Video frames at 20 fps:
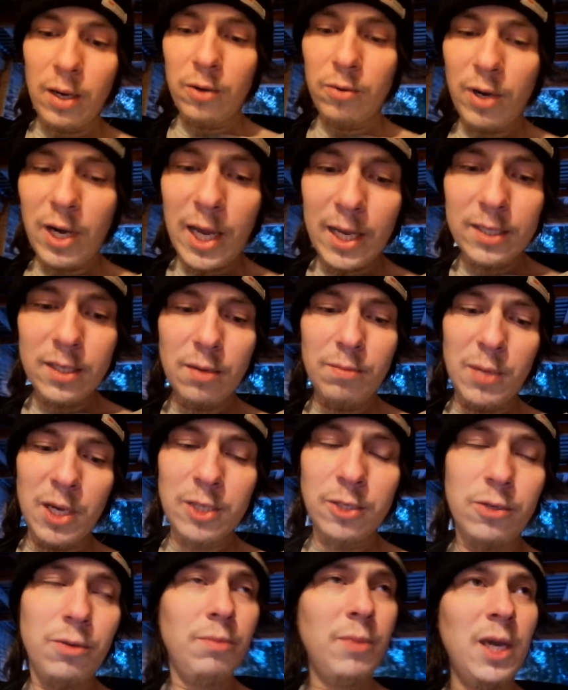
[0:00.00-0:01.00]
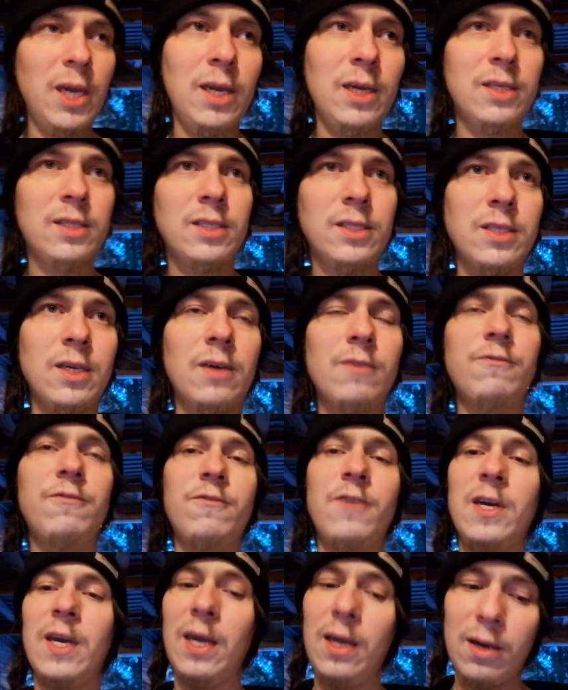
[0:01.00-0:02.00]
Relates so much to me. It's a
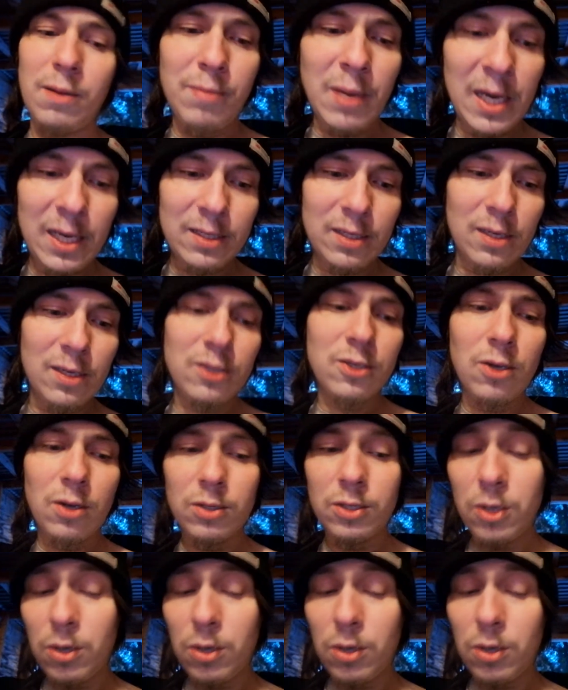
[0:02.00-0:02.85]
fucking amazing song.